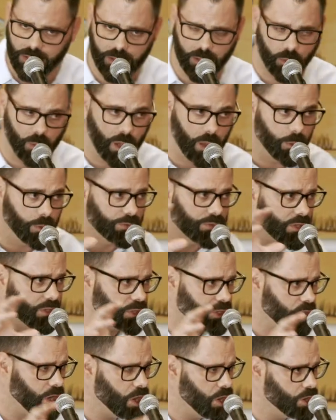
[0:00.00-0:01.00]
in the realm of the
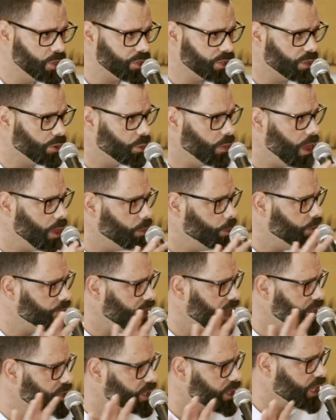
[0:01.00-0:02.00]
church, in the realm
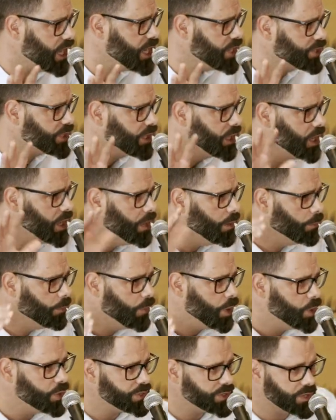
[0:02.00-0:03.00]
of education,
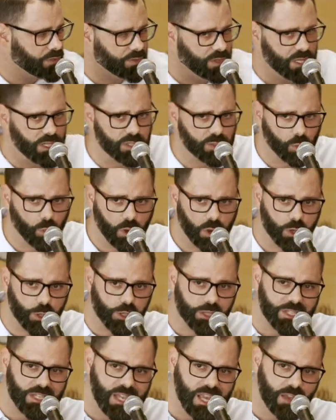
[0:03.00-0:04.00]
most of these
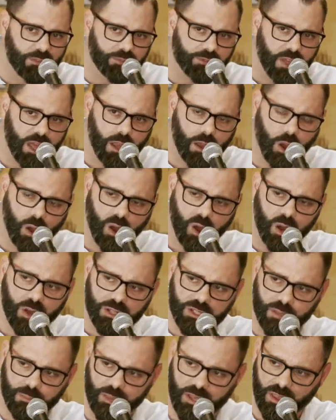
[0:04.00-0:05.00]
works, if they are
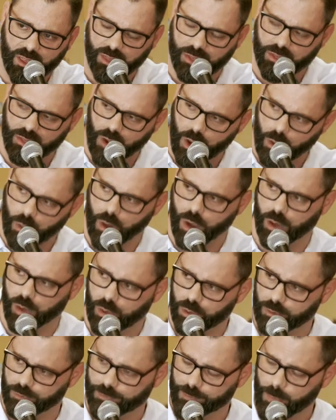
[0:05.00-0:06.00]
to be
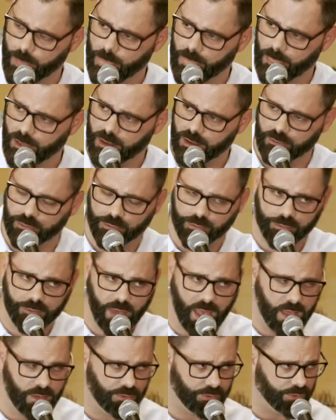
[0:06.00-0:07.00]
thorough and
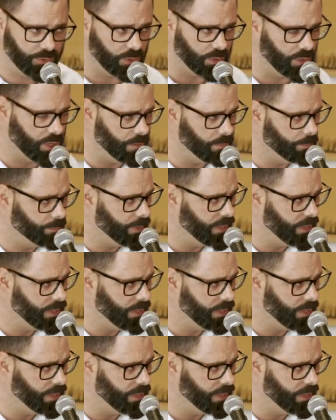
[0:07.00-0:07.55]
faithful and